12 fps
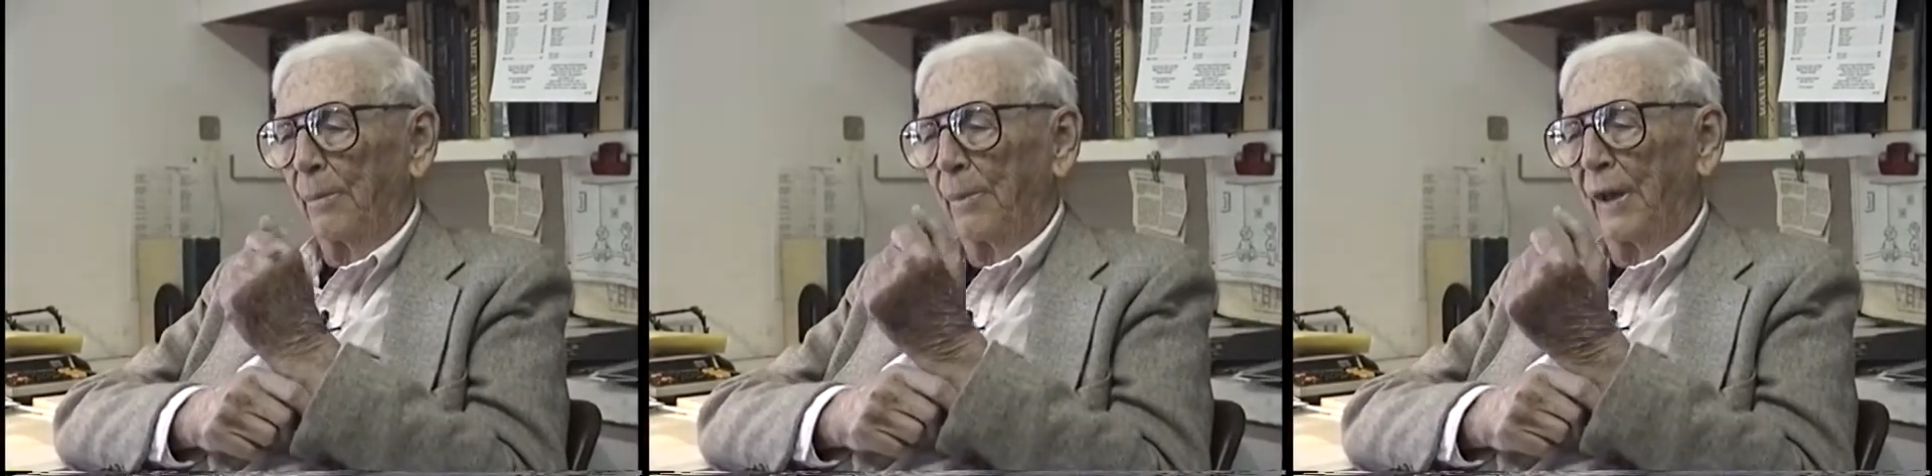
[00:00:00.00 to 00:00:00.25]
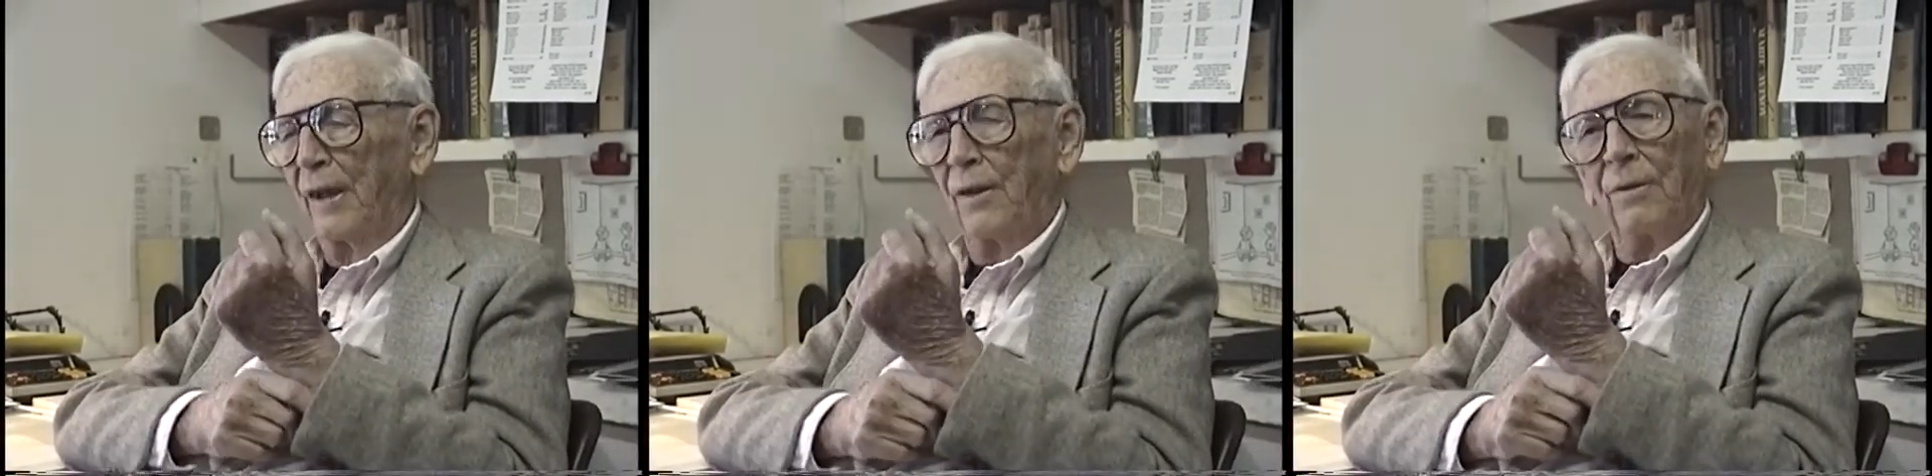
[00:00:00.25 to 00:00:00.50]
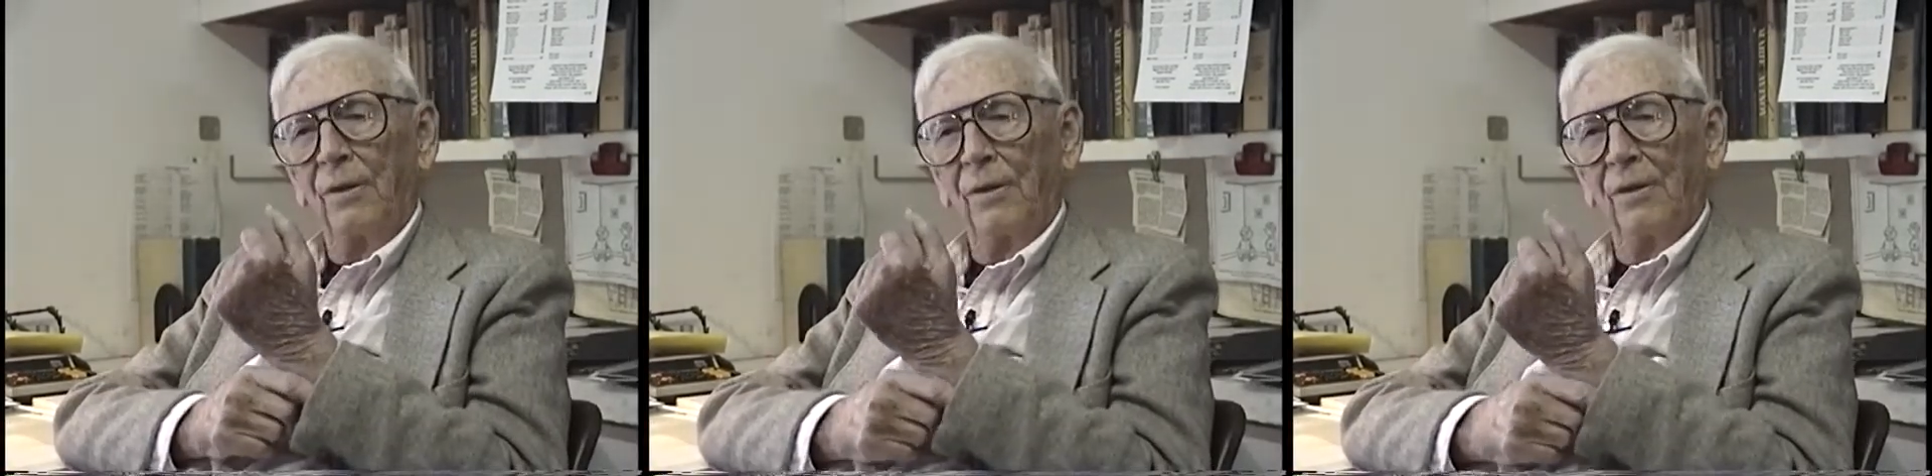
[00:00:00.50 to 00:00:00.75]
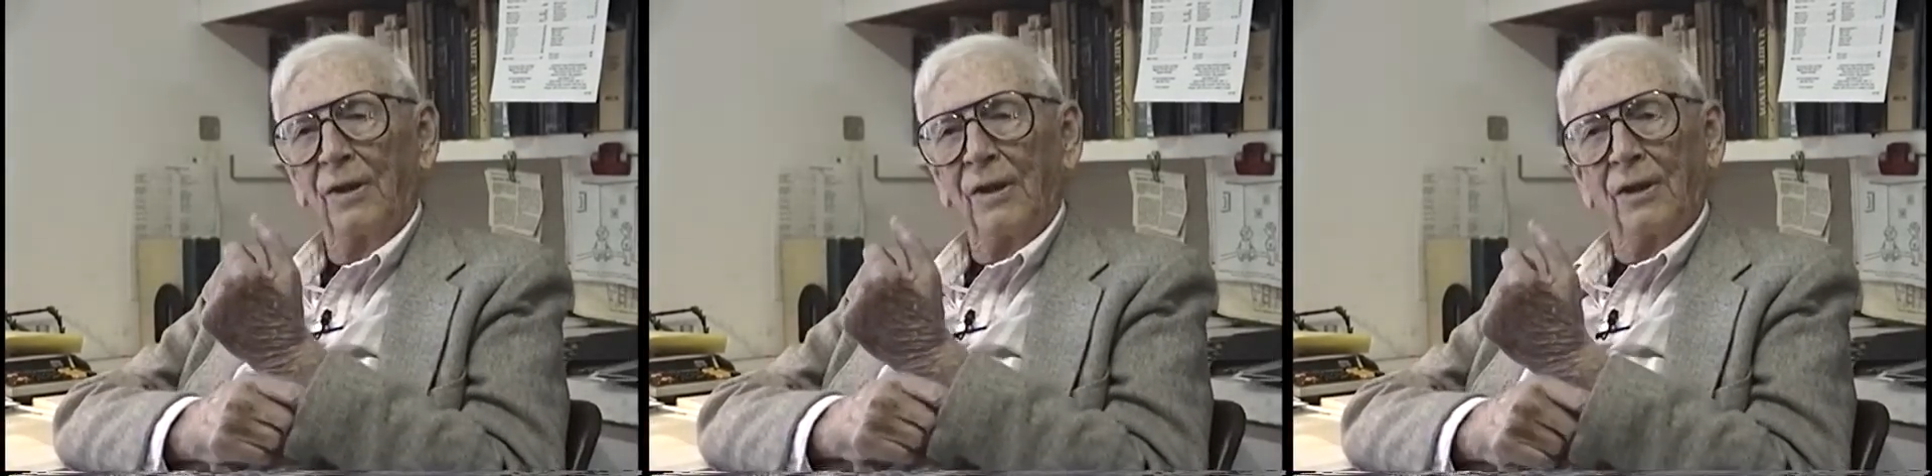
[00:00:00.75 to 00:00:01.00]
bench
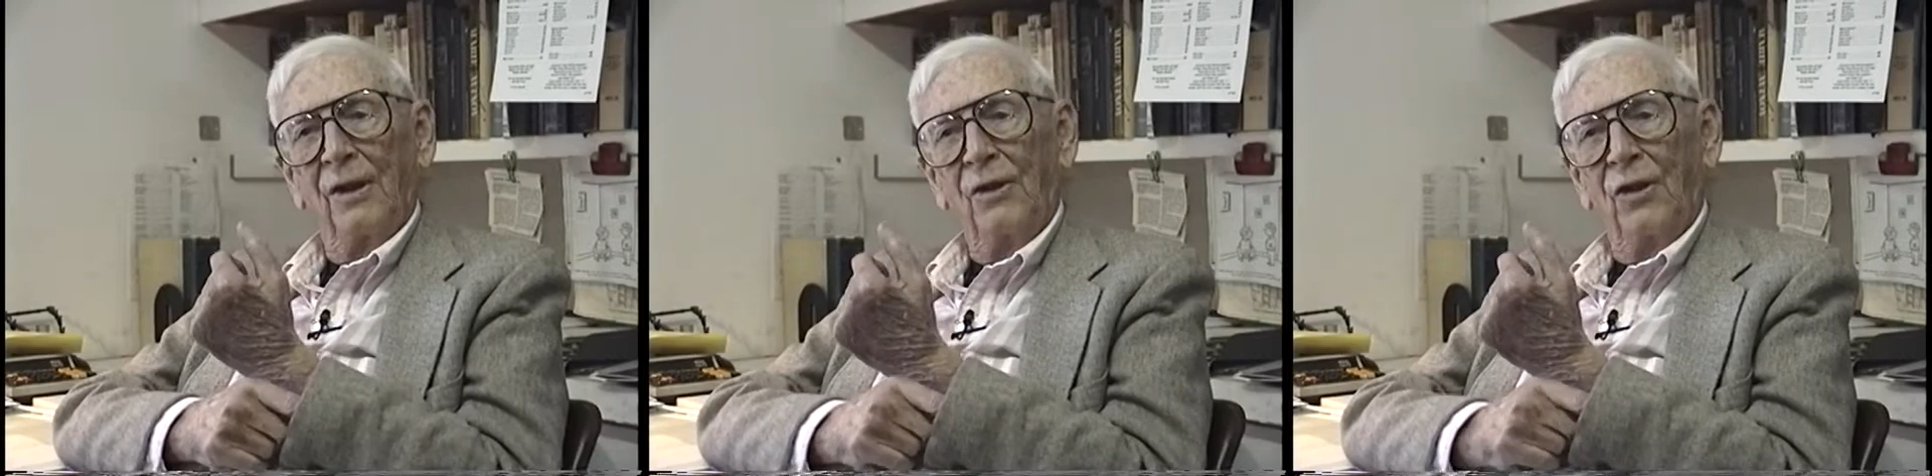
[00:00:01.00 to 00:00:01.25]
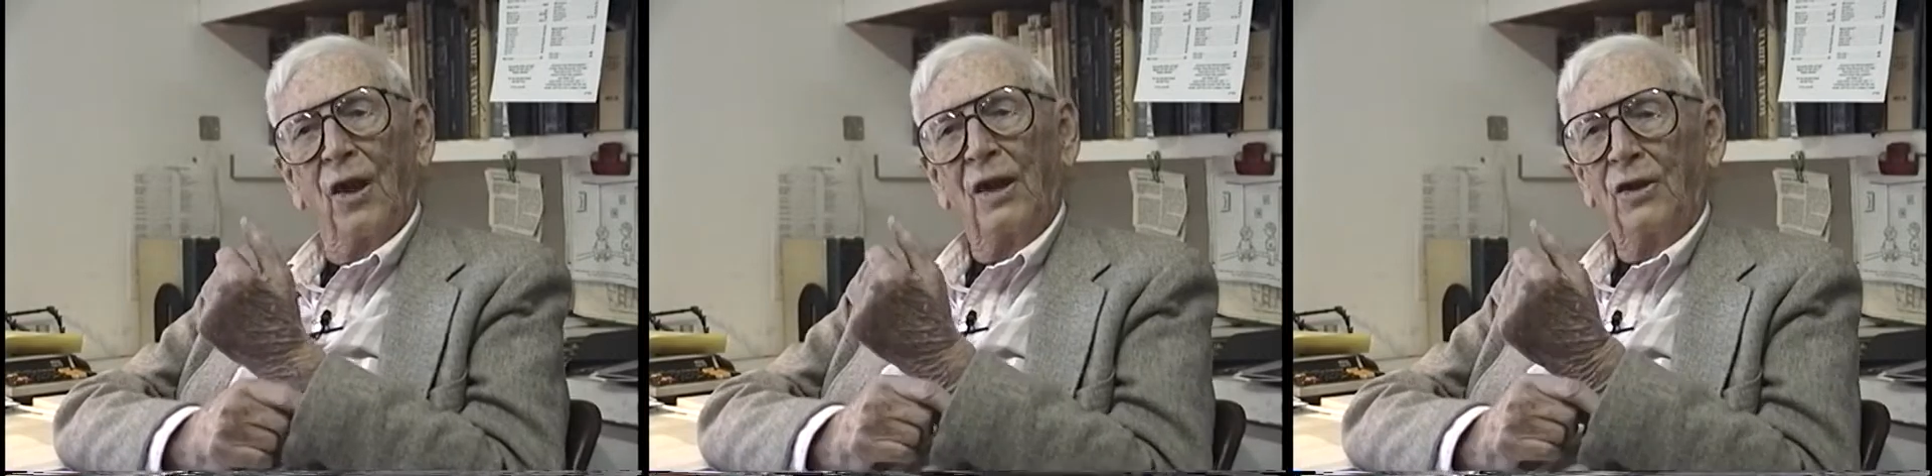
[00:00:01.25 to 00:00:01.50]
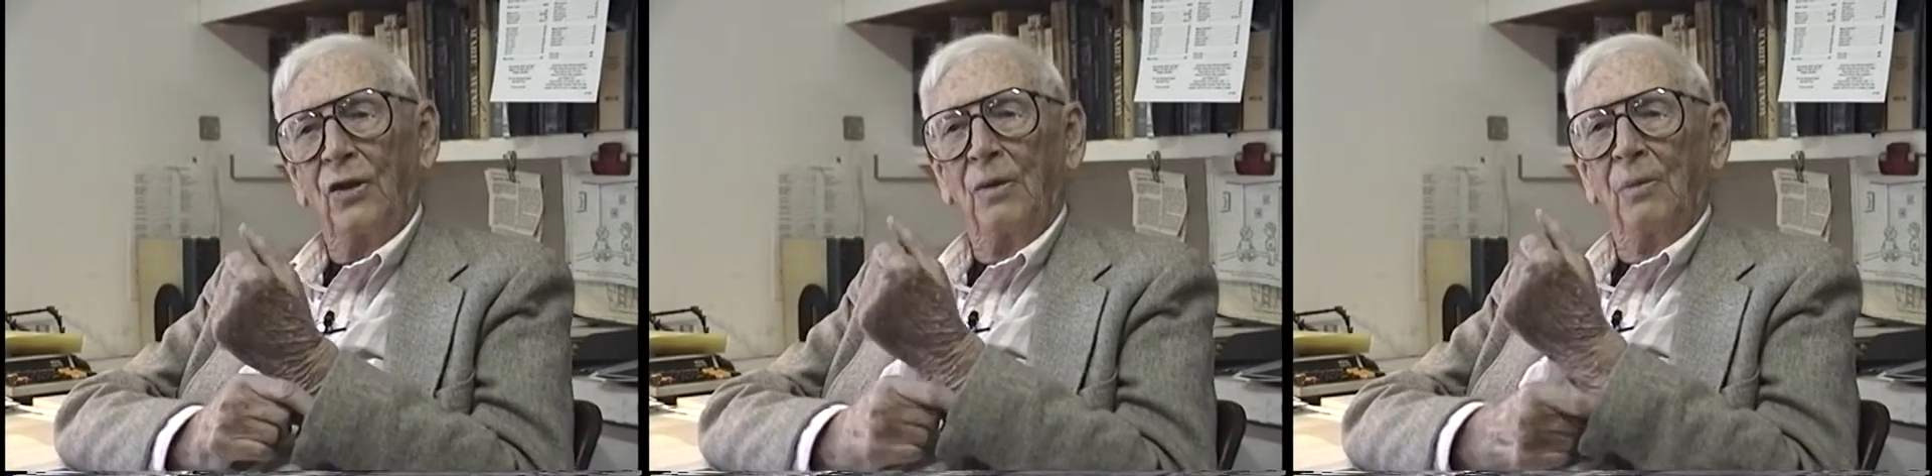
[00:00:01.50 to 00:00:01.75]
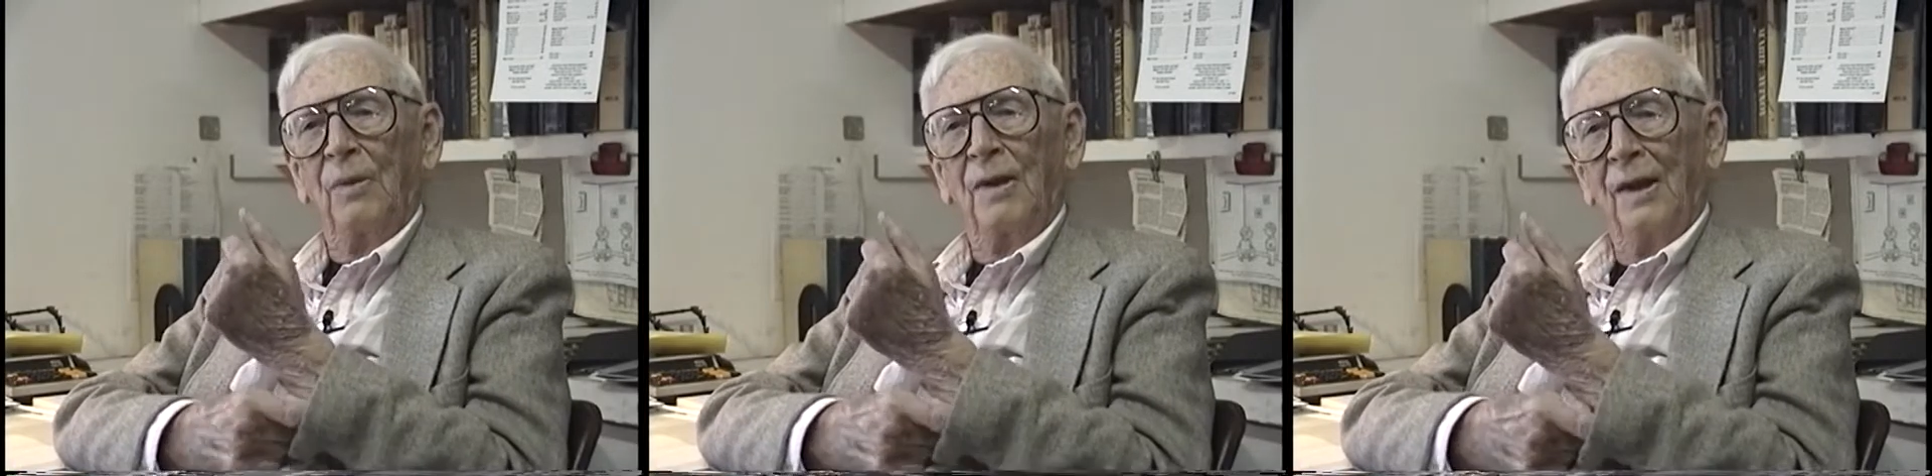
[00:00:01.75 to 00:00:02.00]
to talk to
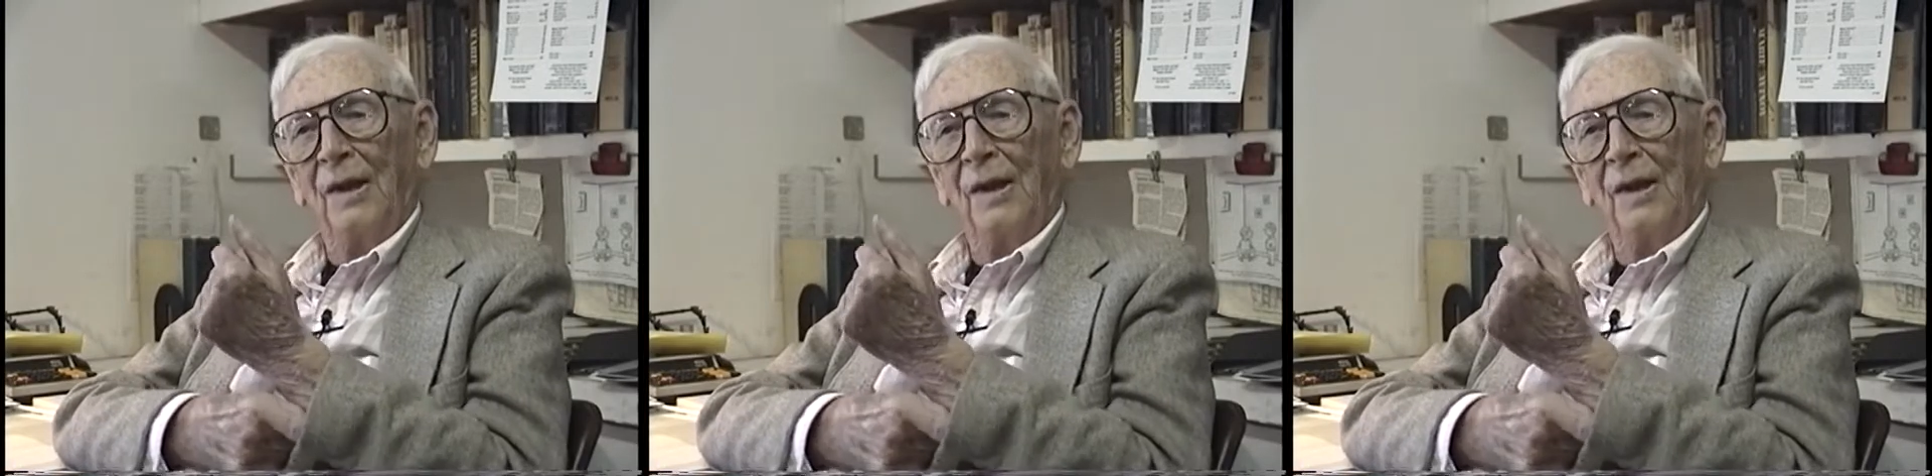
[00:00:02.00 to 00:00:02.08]
him